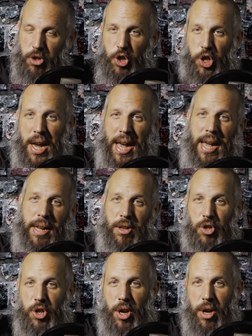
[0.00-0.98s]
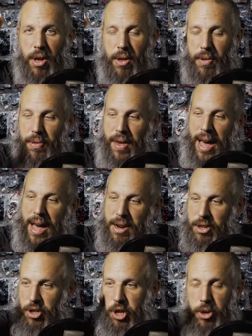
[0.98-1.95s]
change
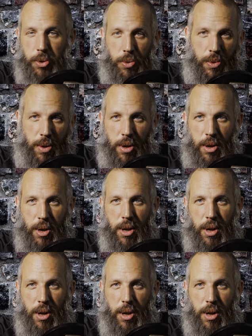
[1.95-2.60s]
that tune,